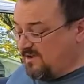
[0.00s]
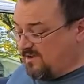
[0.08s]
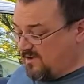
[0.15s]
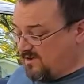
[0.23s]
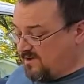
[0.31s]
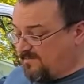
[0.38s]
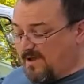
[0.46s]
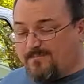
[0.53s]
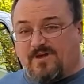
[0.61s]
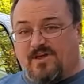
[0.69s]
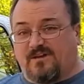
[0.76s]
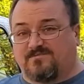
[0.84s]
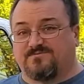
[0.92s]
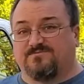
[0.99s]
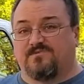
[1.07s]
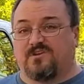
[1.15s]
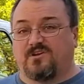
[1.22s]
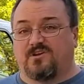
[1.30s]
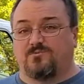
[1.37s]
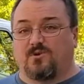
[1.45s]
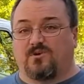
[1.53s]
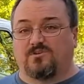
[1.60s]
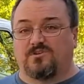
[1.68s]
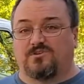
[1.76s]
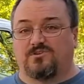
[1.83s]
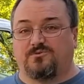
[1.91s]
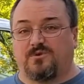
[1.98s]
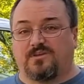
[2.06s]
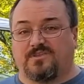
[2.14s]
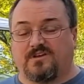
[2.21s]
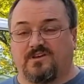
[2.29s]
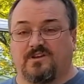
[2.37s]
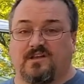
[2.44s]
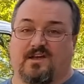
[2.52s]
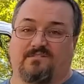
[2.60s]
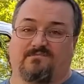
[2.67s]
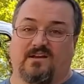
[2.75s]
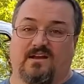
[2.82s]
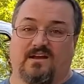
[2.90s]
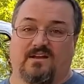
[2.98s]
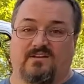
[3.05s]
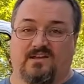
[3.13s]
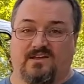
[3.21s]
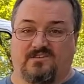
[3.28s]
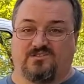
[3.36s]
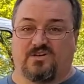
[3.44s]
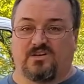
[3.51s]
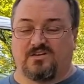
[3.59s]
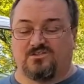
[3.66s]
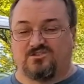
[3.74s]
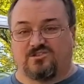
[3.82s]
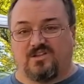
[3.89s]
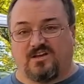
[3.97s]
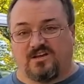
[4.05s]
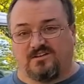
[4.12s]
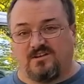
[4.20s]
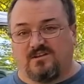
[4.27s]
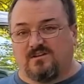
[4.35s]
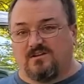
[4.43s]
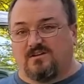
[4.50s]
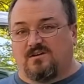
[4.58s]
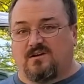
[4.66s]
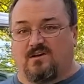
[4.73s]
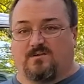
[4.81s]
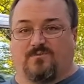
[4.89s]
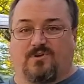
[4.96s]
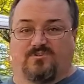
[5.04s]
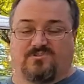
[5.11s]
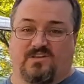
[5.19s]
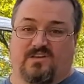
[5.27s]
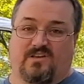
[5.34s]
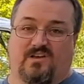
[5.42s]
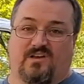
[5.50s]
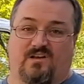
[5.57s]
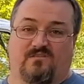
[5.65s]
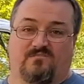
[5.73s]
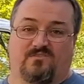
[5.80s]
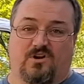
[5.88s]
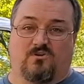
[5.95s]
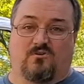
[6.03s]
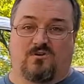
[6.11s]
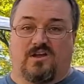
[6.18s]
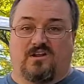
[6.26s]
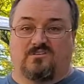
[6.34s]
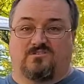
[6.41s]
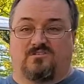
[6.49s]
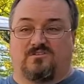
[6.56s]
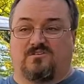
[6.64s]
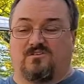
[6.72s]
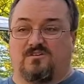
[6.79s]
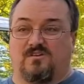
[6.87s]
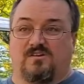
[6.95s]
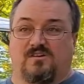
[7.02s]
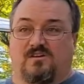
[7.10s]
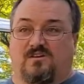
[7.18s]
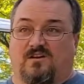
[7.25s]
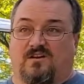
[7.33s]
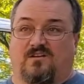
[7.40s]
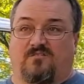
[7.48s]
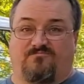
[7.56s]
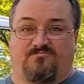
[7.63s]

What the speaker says: I may have some front end work to do with it. I've got a check engine light. That's a charcoal canister. A